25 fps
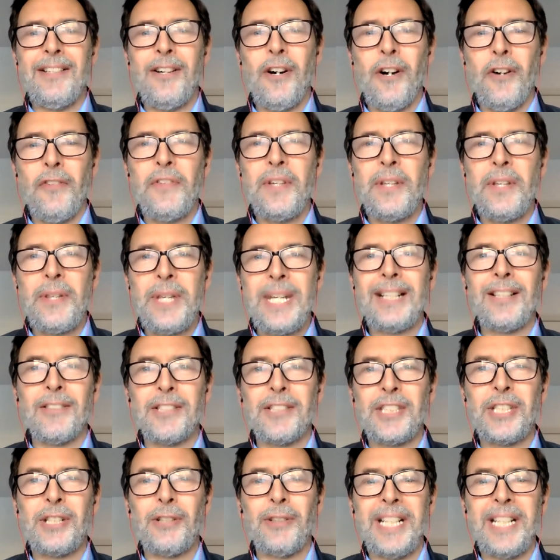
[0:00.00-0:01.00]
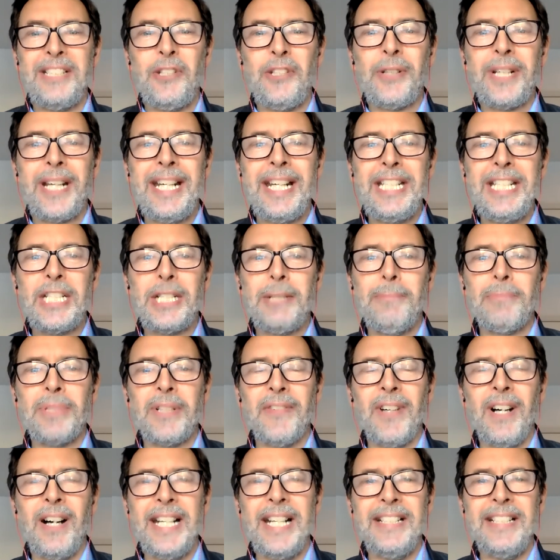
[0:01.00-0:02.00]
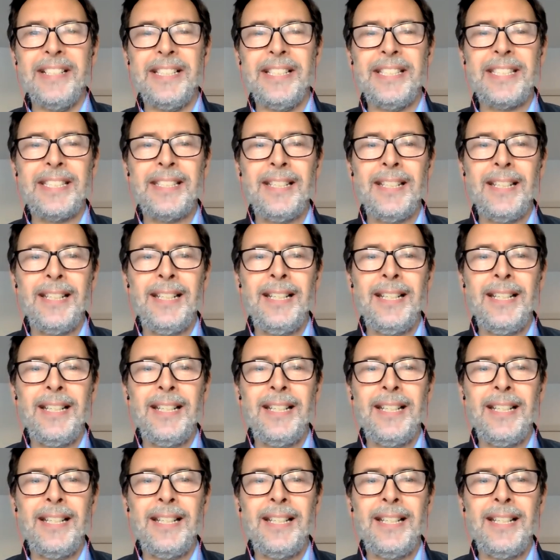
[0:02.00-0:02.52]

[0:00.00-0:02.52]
of theological education providers.